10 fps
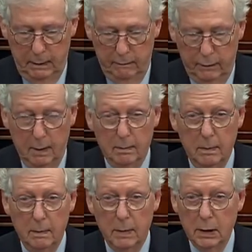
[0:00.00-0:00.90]
From
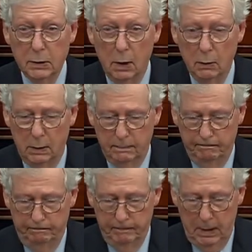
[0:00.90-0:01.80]
Minnesota,
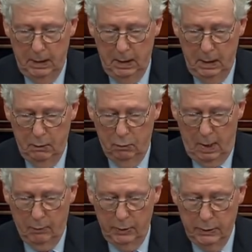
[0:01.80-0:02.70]

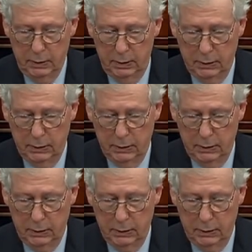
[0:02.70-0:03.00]
robberies,